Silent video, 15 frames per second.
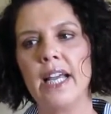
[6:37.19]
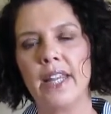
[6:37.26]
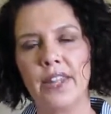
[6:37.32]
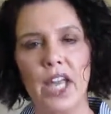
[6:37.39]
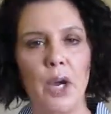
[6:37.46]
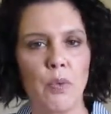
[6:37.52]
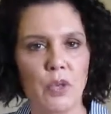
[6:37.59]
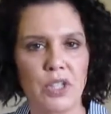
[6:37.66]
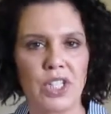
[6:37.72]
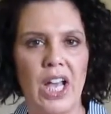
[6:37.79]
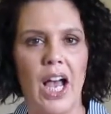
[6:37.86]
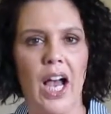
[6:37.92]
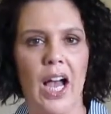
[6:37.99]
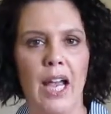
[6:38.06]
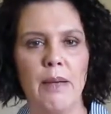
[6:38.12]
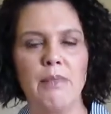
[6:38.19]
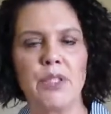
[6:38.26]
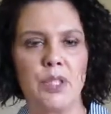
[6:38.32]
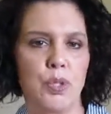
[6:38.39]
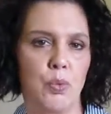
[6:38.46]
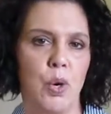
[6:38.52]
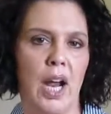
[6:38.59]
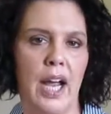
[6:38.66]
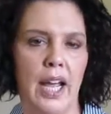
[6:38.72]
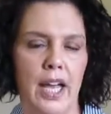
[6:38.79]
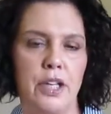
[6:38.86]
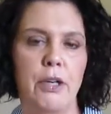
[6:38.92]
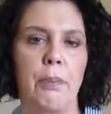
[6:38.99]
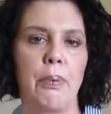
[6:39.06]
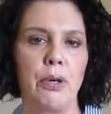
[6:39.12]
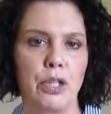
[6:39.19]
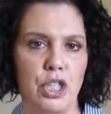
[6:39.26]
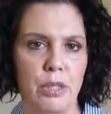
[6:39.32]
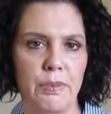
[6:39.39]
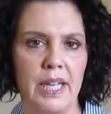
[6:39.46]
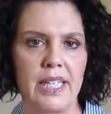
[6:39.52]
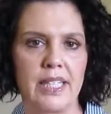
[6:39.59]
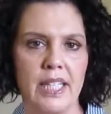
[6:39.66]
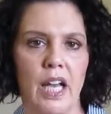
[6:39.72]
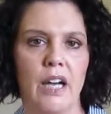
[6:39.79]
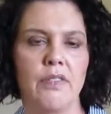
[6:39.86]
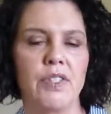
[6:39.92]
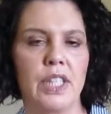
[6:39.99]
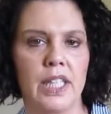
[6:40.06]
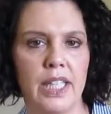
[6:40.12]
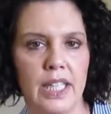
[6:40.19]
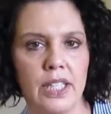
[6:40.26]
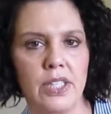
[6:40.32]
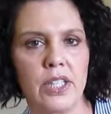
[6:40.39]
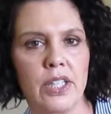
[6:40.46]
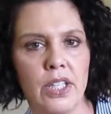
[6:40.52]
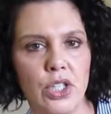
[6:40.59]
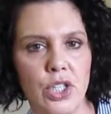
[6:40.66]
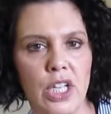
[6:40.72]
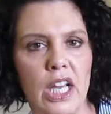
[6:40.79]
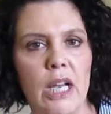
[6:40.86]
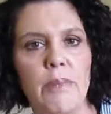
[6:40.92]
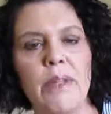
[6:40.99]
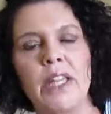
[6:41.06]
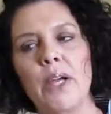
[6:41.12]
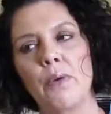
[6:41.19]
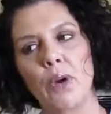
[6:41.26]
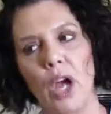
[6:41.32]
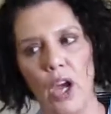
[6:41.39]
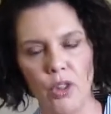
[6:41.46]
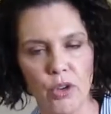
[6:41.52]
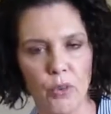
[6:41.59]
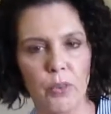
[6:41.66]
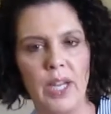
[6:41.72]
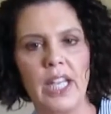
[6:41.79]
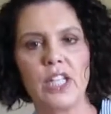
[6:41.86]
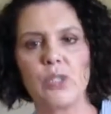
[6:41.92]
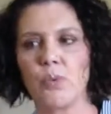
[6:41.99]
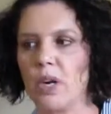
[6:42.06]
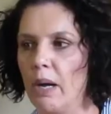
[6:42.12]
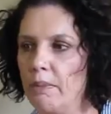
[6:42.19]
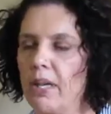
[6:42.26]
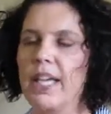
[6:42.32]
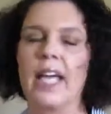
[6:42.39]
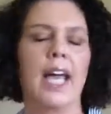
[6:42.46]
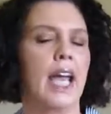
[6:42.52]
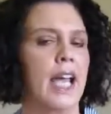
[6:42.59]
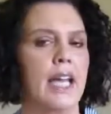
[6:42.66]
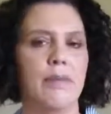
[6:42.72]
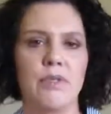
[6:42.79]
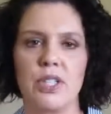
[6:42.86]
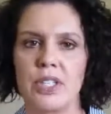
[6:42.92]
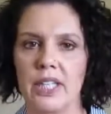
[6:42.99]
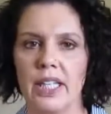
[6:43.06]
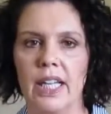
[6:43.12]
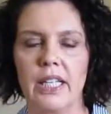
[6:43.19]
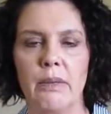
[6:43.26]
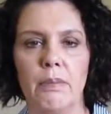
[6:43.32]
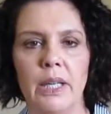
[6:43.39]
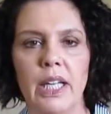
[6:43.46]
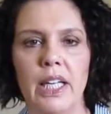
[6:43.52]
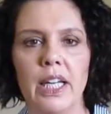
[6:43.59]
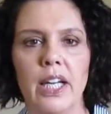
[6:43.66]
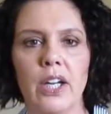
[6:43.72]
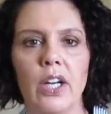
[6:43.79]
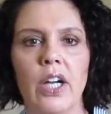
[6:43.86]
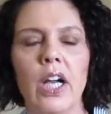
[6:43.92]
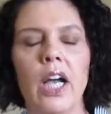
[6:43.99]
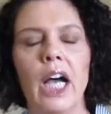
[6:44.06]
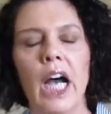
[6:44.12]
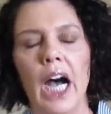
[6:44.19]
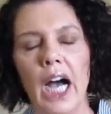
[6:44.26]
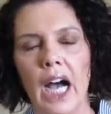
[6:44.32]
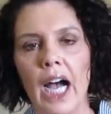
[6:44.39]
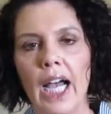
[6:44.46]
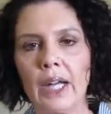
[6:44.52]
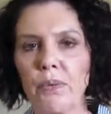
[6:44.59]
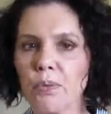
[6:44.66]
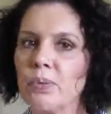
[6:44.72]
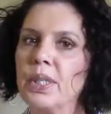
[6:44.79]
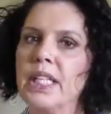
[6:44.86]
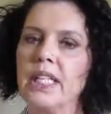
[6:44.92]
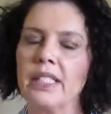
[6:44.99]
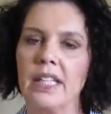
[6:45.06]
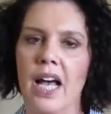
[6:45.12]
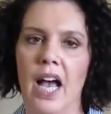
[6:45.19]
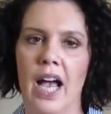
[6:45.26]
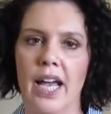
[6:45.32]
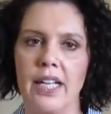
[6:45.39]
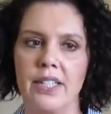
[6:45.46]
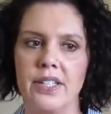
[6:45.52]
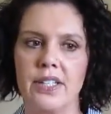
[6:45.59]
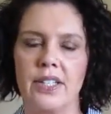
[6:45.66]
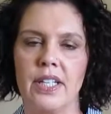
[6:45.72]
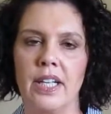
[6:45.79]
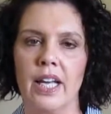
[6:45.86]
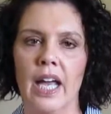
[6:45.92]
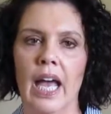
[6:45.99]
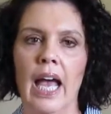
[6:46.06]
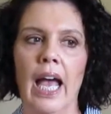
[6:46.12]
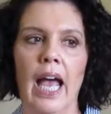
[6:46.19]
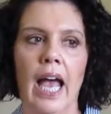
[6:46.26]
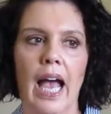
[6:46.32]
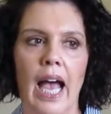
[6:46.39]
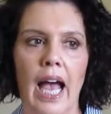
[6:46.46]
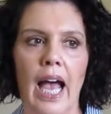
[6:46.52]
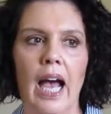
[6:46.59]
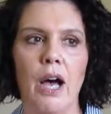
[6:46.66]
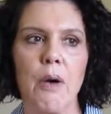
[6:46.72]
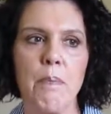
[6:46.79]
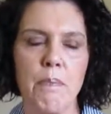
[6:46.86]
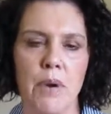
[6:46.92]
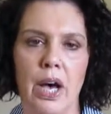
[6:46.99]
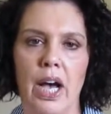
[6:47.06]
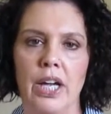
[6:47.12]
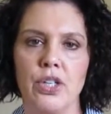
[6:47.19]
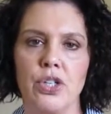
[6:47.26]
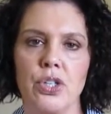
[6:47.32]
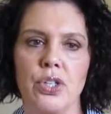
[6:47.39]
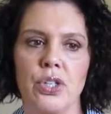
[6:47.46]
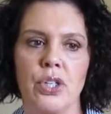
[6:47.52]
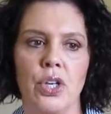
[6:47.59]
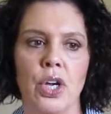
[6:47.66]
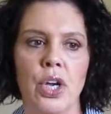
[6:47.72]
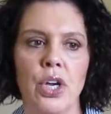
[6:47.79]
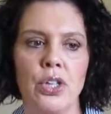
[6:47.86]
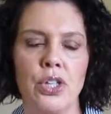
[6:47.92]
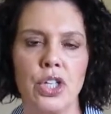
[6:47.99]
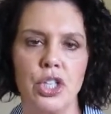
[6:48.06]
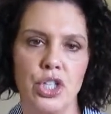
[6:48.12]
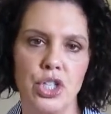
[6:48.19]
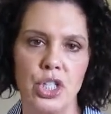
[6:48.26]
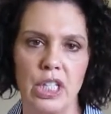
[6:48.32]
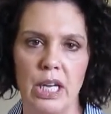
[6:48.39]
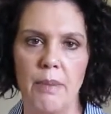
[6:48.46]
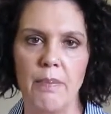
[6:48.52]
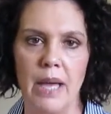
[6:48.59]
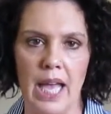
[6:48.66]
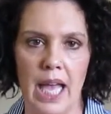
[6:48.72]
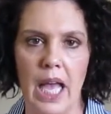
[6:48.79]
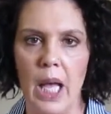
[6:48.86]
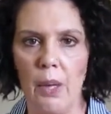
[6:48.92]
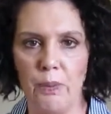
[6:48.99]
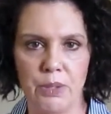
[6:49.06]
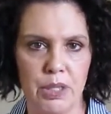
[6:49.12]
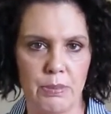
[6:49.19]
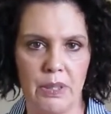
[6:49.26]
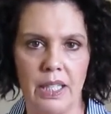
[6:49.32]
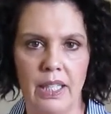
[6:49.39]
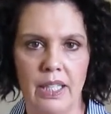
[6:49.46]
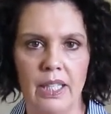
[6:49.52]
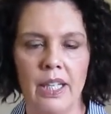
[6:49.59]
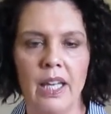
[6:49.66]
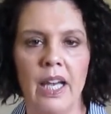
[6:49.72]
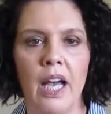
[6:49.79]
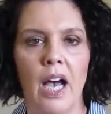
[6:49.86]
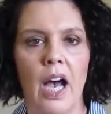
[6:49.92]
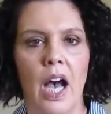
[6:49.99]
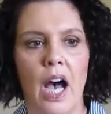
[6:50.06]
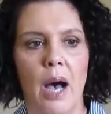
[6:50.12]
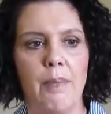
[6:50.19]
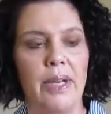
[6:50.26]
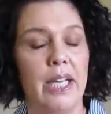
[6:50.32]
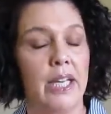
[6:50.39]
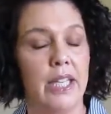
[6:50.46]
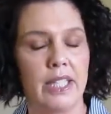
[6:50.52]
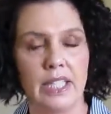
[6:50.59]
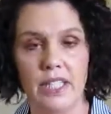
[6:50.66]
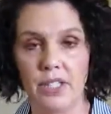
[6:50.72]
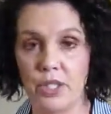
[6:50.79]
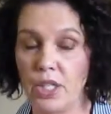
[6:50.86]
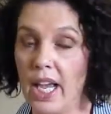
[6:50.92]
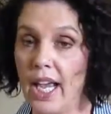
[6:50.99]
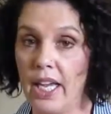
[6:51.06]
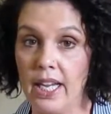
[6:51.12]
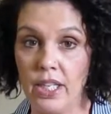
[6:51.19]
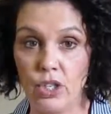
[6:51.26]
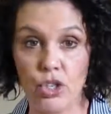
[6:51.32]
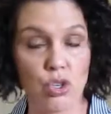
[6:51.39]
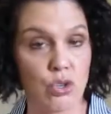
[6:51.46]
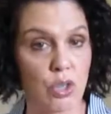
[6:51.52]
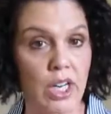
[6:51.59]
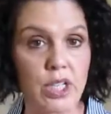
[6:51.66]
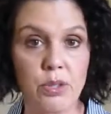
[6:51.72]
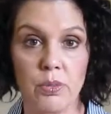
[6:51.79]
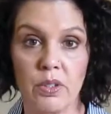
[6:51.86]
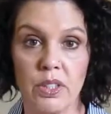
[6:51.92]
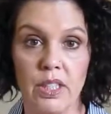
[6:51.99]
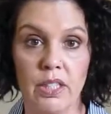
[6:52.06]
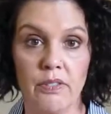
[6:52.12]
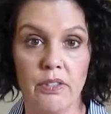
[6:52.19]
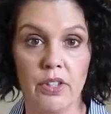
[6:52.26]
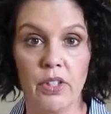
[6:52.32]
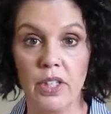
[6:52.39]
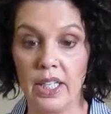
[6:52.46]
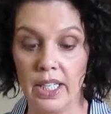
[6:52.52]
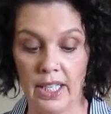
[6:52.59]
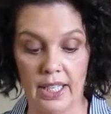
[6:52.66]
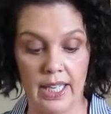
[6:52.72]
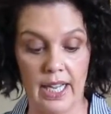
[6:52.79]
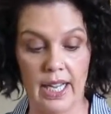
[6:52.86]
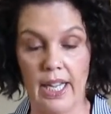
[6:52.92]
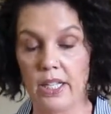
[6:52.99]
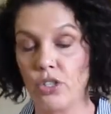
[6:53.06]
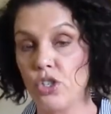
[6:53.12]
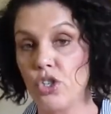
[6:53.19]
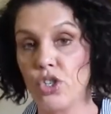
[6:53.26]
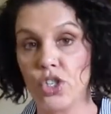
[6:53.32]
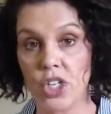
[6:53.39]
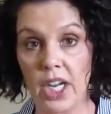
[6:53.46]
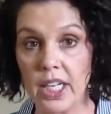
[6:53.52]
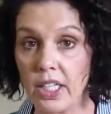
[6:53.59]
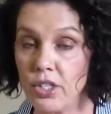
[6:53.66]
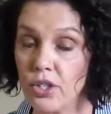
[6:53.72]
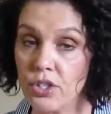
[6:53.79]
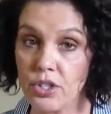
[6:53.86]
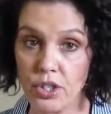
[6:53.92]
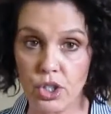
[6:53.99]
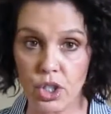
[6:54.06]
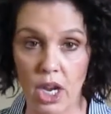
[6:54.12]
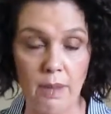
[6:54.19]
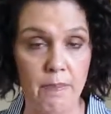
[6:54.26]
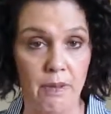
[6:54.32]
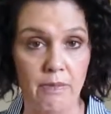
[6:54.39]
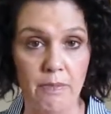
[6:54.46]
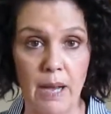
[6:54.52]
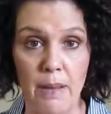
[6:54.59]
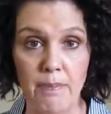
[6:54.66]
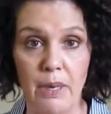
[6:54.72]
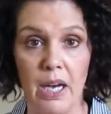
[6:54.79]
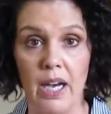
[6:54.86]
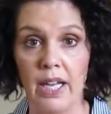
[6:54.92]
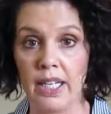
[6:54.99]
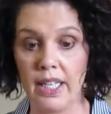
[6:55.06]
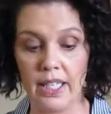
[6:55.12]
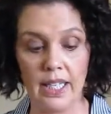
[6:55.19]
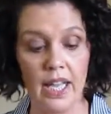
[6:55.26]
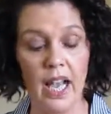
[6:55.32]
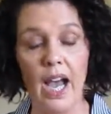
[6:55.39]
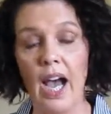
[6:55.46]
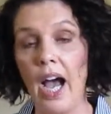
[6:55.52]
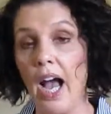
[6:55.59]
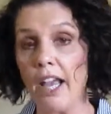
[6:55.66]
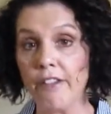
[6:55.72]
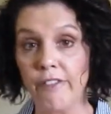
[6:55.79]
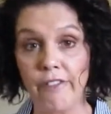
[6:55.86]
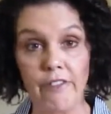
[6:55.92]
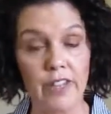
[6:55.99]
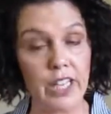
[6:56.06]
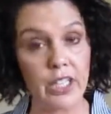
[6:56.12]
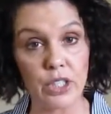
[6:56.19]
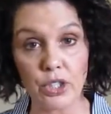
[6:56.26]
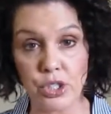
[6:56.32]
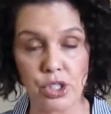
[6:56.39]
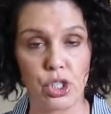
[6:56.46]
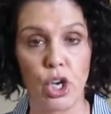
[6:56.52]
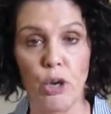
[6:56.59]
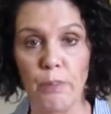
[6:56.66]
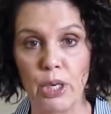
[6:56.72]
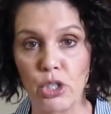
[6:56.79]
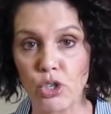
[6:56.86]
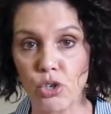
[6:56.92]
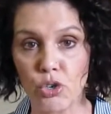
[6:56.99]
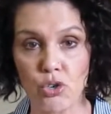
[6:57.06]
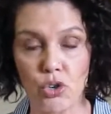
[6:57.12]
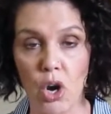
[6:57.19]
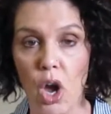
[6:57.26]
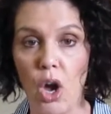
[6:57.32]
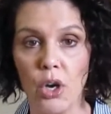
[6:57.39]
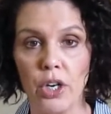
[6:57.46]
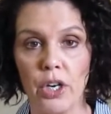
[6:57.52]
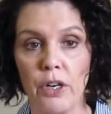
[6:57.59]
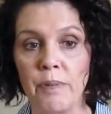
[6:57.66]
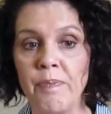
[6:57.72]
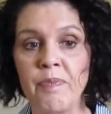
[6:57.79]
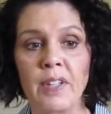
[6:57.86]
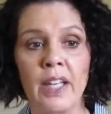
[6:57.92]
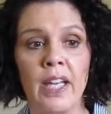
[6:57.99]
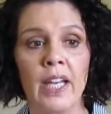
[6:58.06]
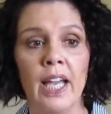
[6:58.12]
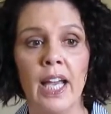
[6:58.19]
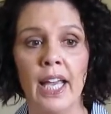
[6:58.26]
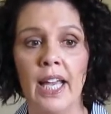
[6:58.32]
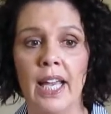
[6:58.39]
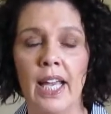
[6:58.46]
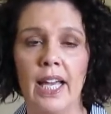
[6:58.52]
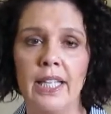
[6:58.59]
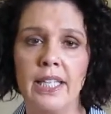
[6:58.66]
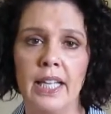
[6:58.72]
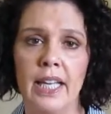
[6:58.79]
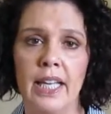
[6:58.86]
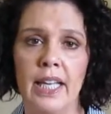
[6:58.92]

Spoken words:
there were times where I had to push myself to get to the gym, and there were other weeks where I'm like, hey, I'm just glad to be here. I realized how much the gym helps me. It is a stress reliever. It has changed the shape of my body. I feel so much stronger, and